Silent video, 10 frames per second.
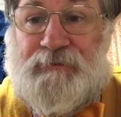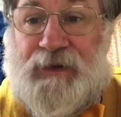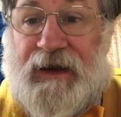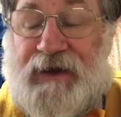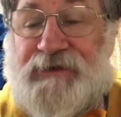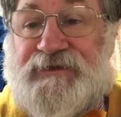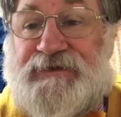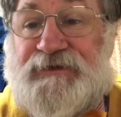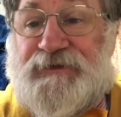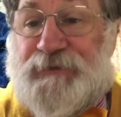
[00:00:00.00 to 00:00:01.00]
planned
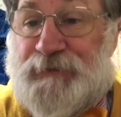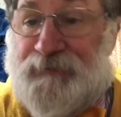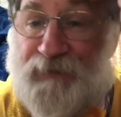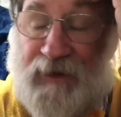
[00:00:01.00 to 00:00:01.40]
to do